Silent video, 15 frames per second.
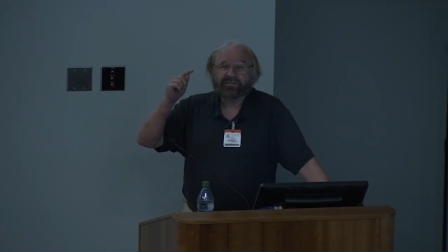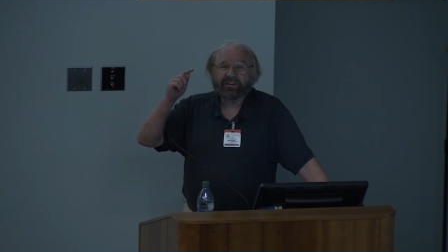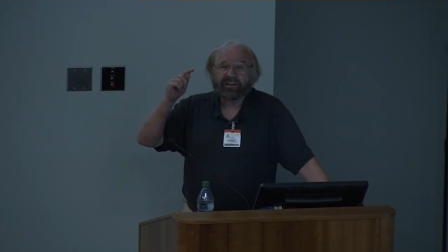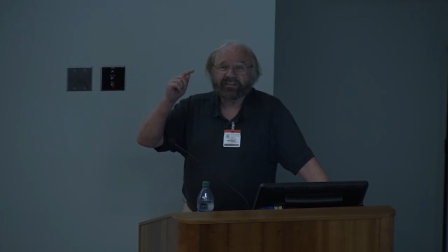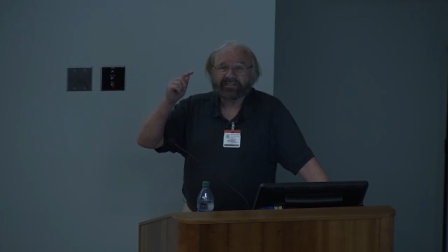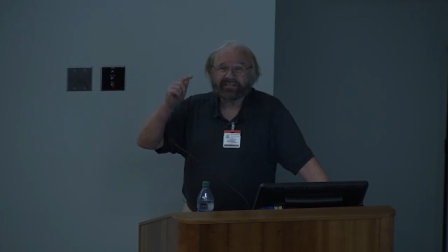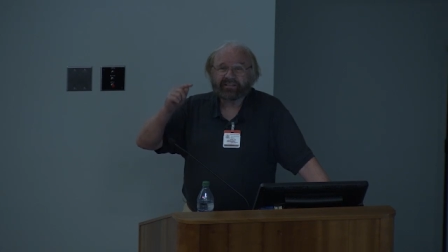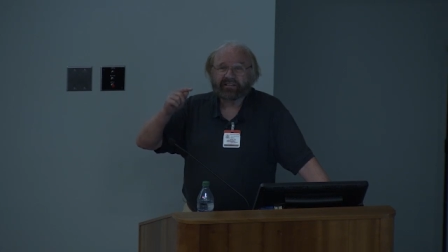
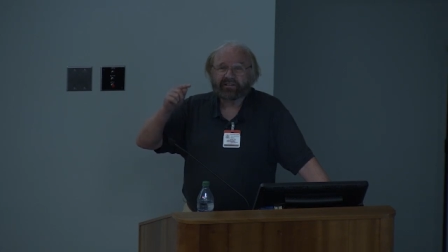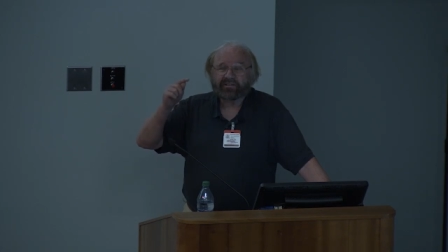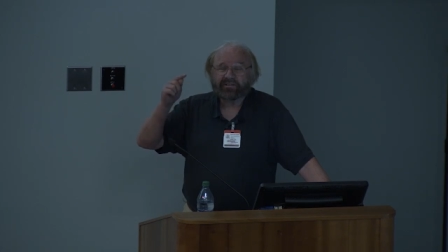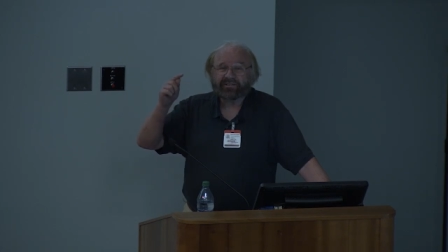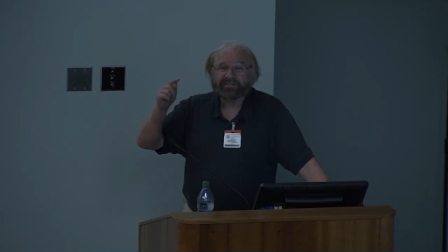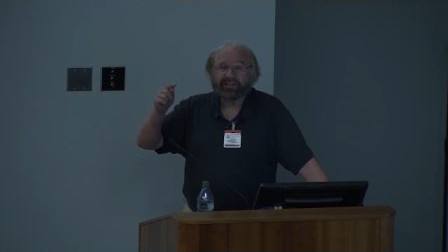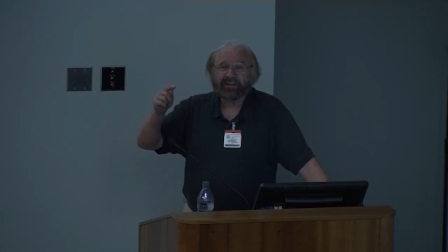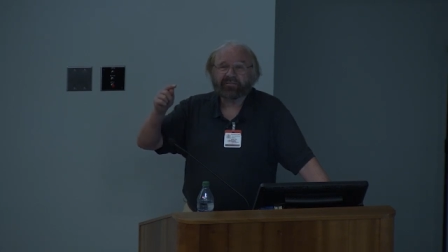say, six
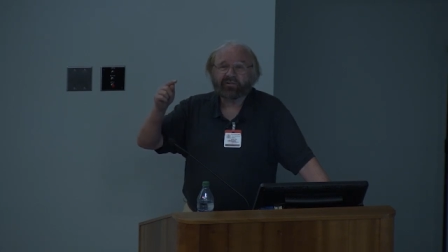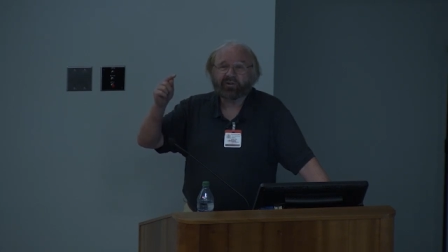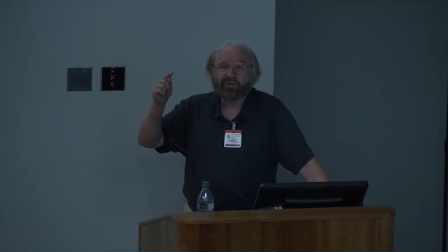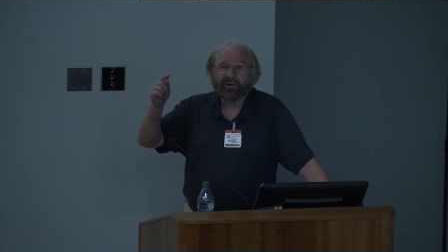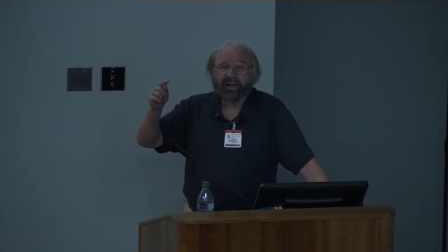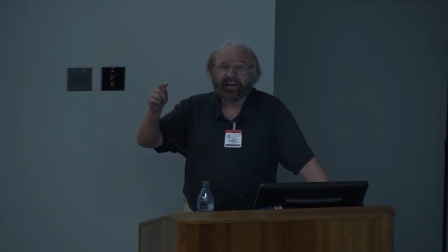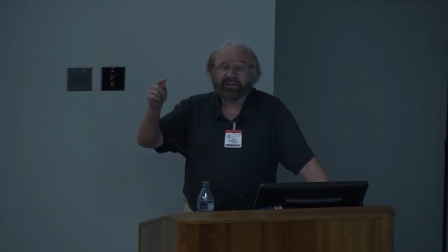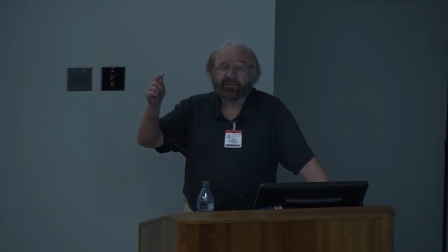or seven
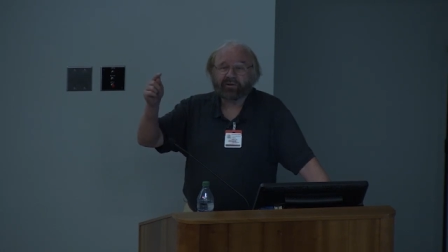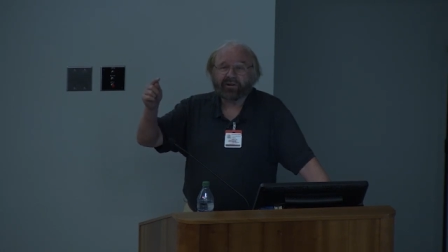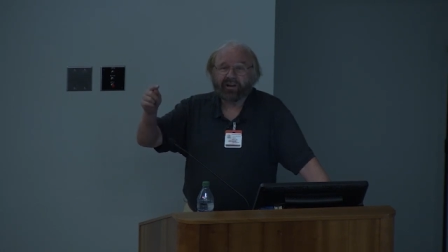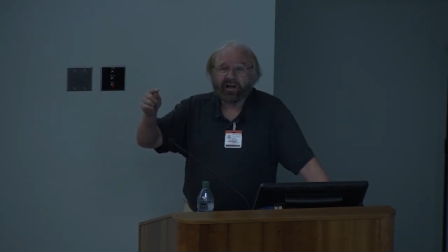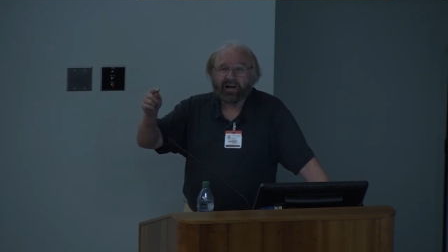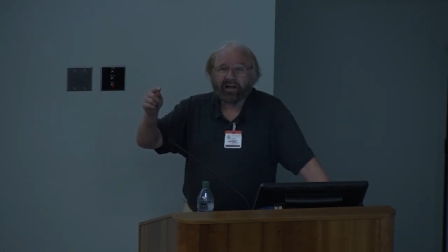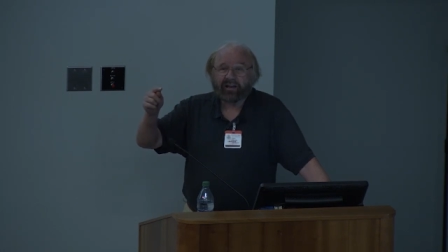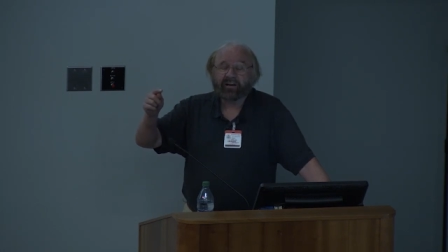or eight or
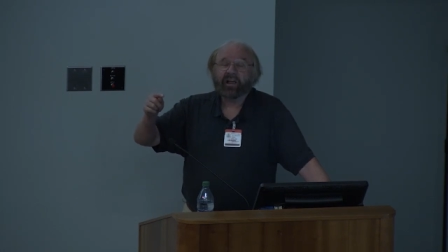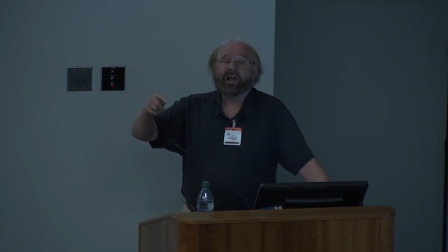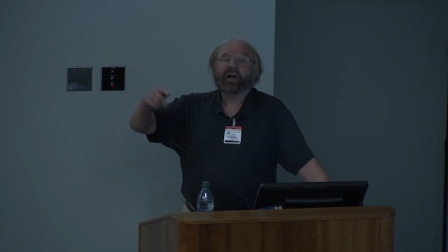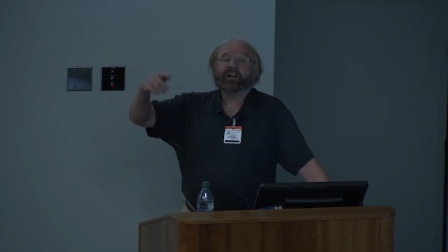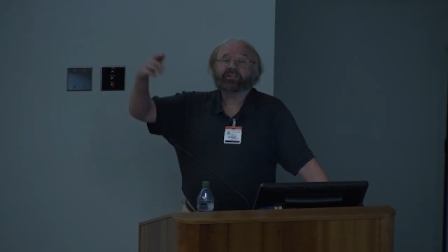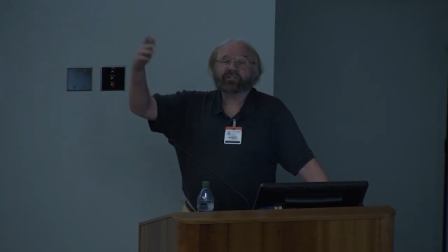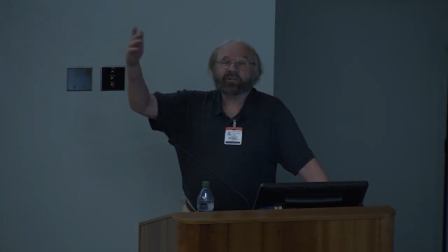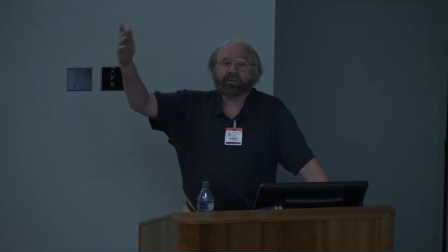nine
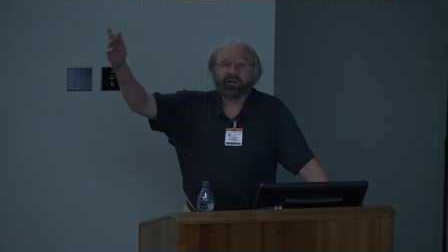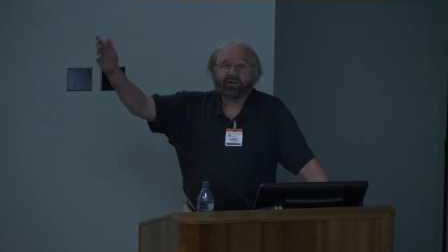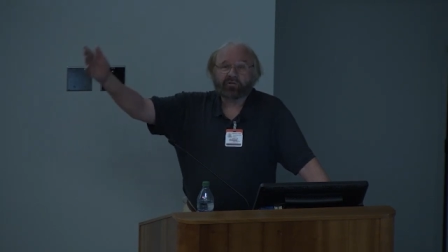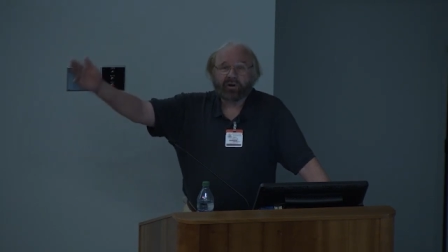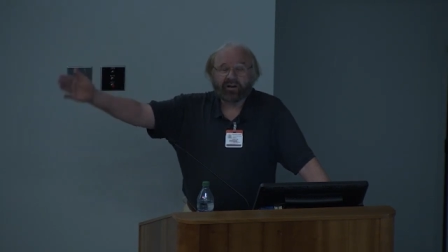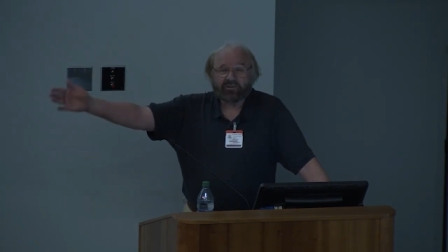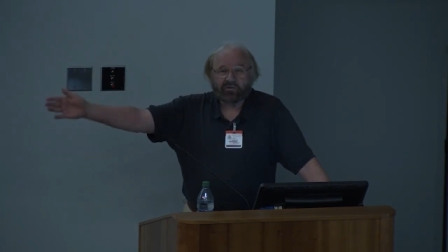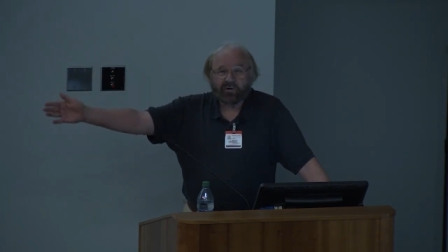until they
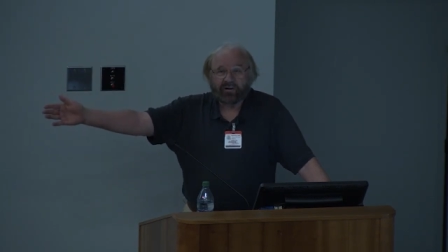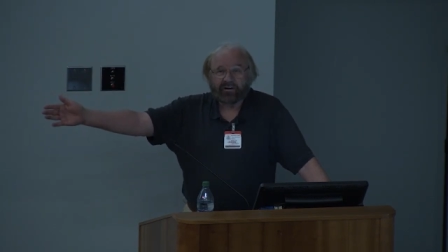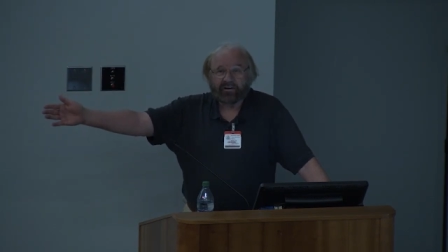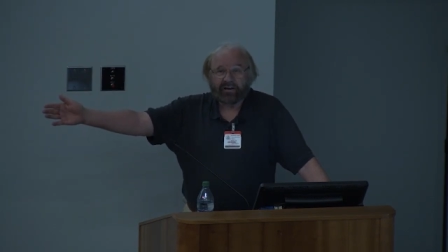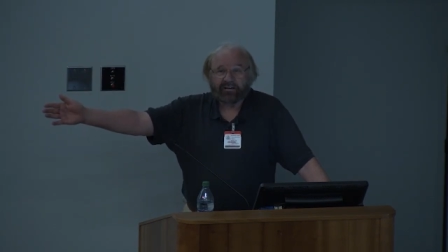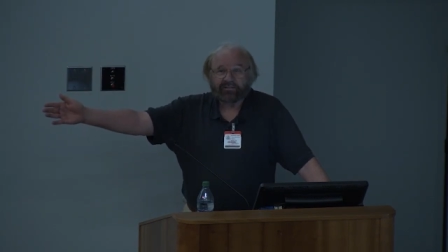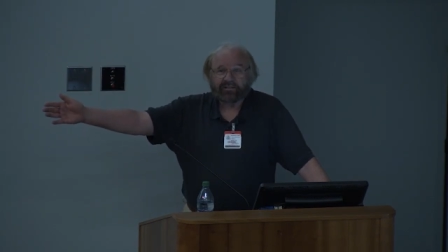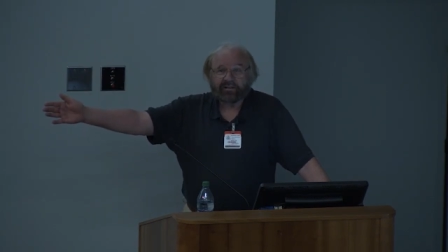graduate at
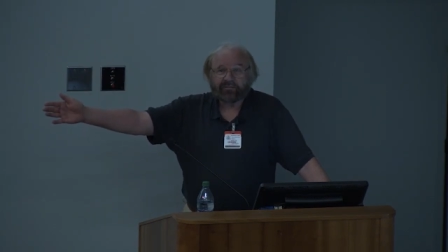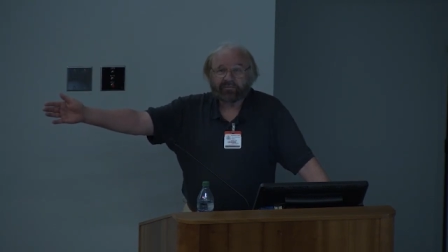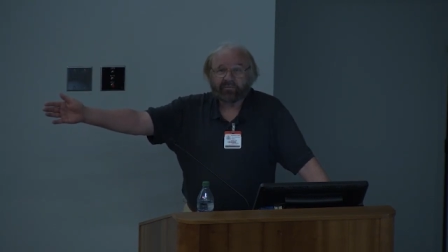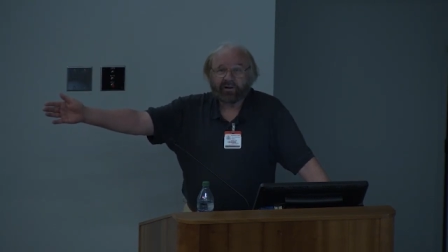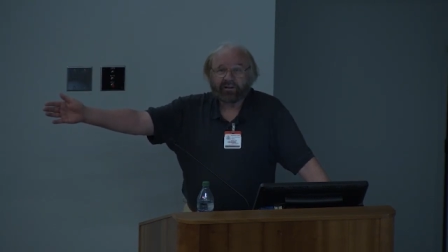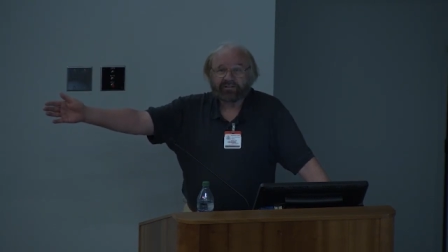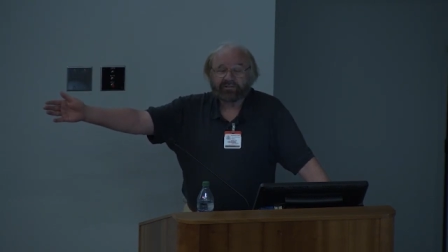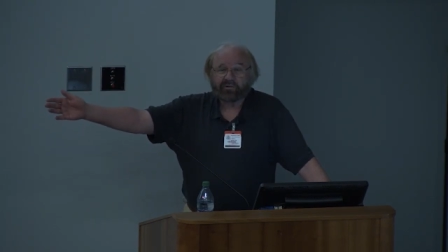18 from
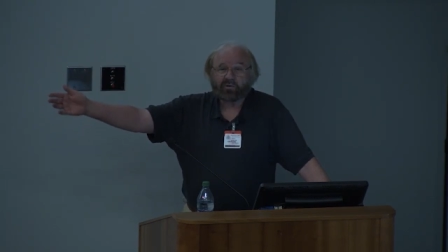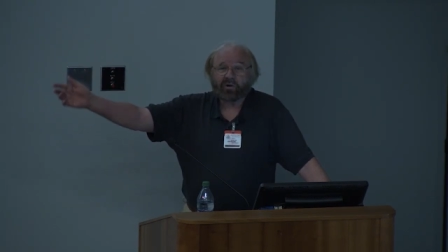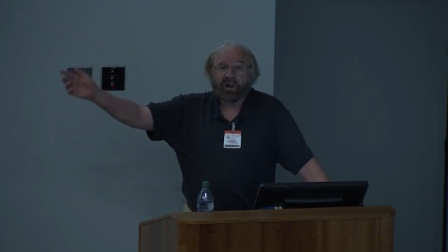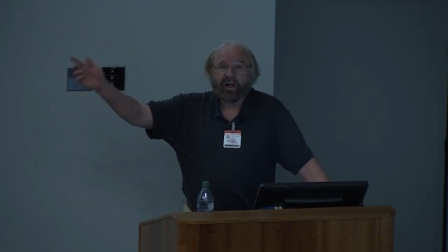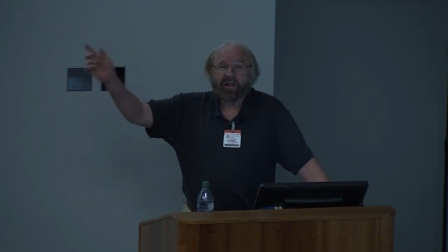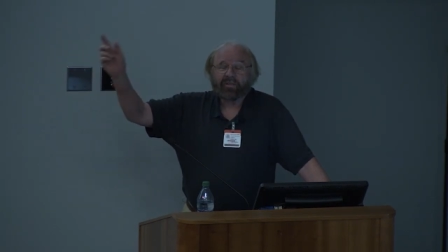high school,